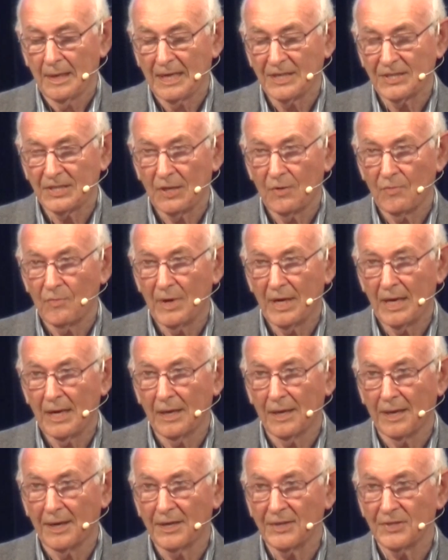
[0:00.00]
as he
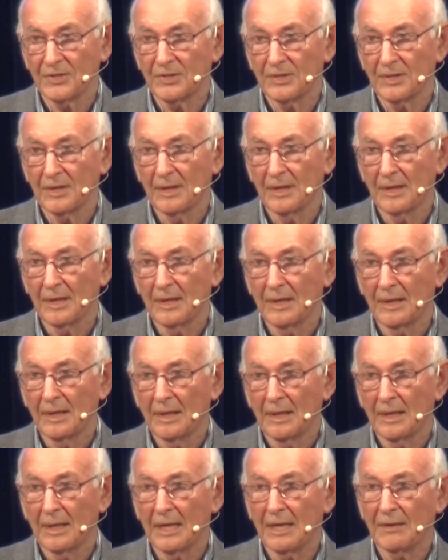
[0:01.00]
realised,
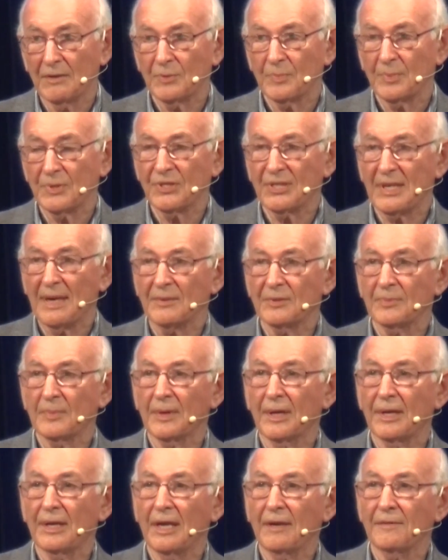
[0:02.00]
he was
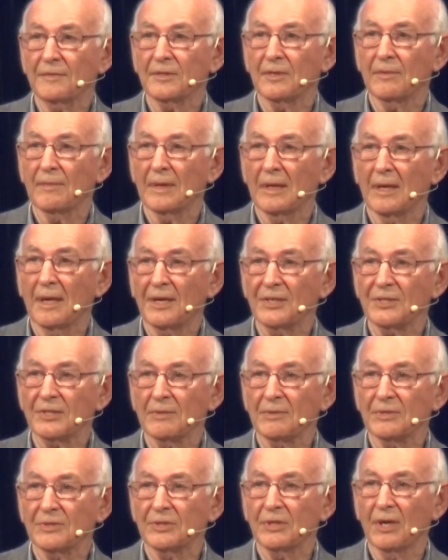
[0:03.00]
perceptible enough to realise
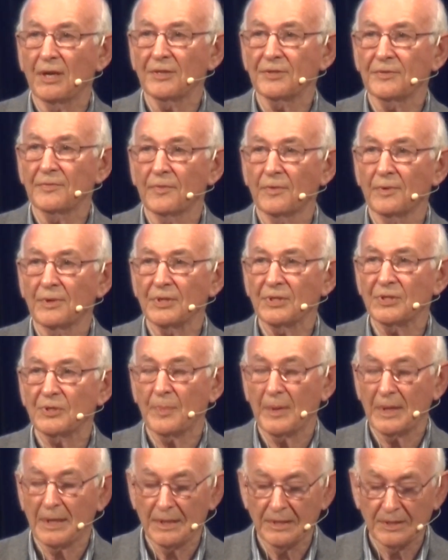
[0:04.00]
it was God's voice
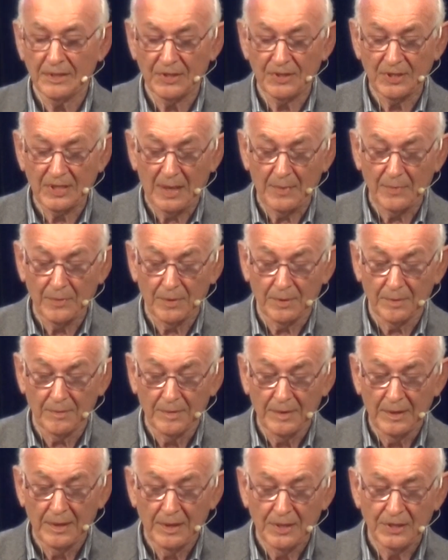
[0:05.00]
speaking to Samuel.
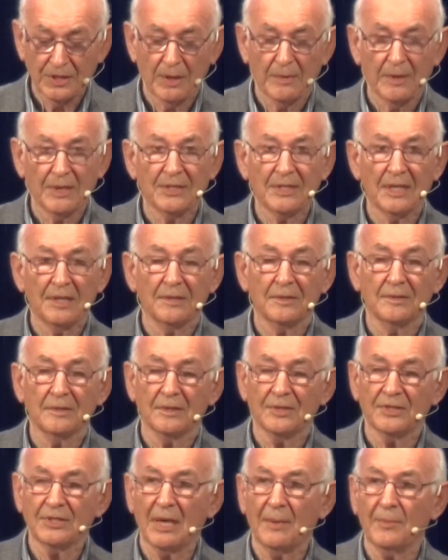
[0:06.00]
So he said
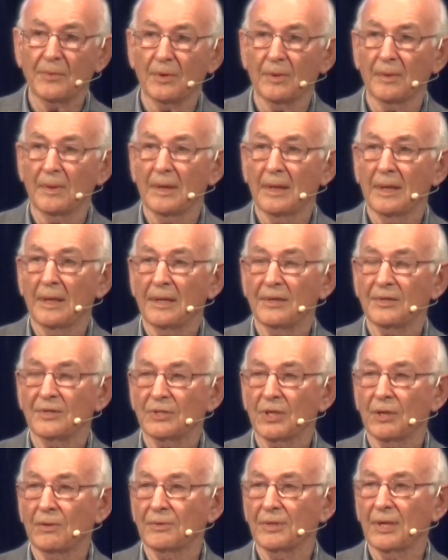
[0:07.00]
to Samuel and
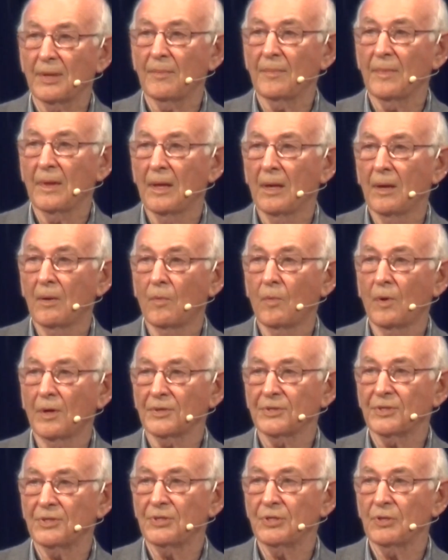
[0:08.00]
told him
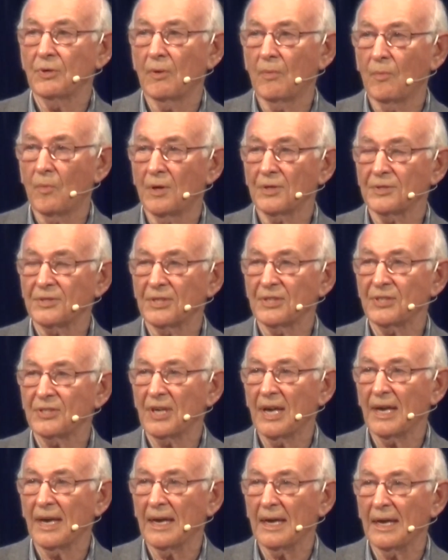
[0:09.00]
what to do and what to
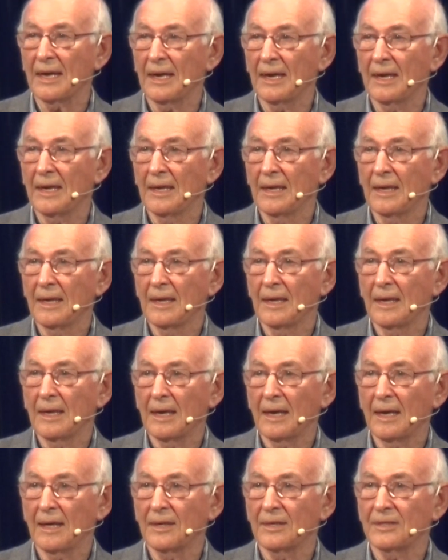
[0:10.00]
say.
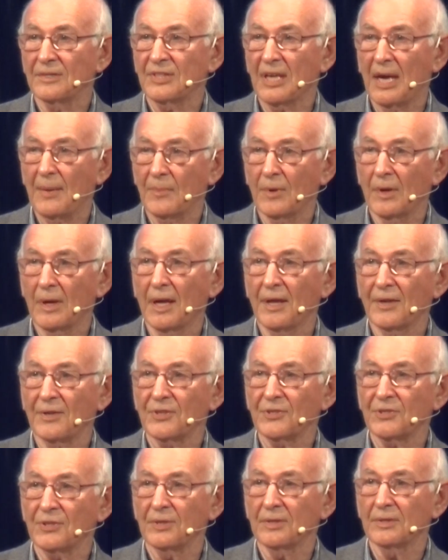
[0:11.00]
And Samuel
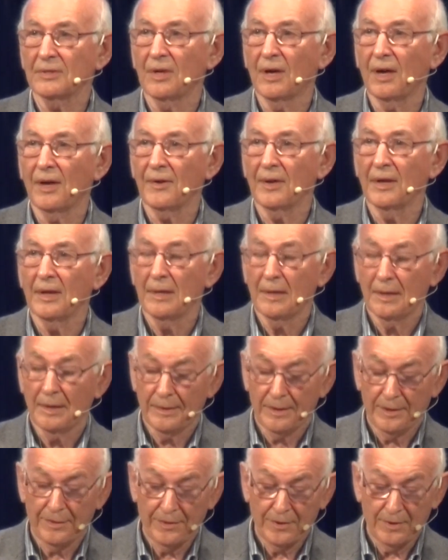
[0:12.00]
answered God
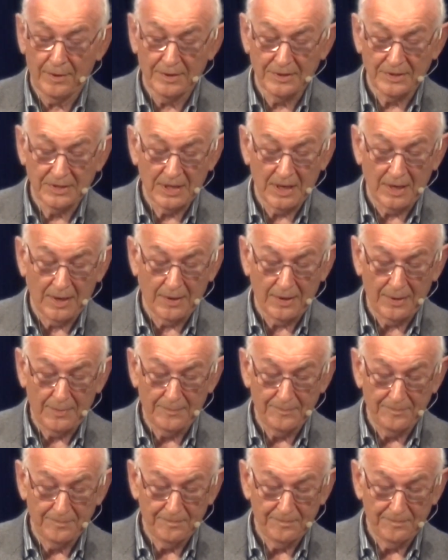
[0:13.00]
the third time.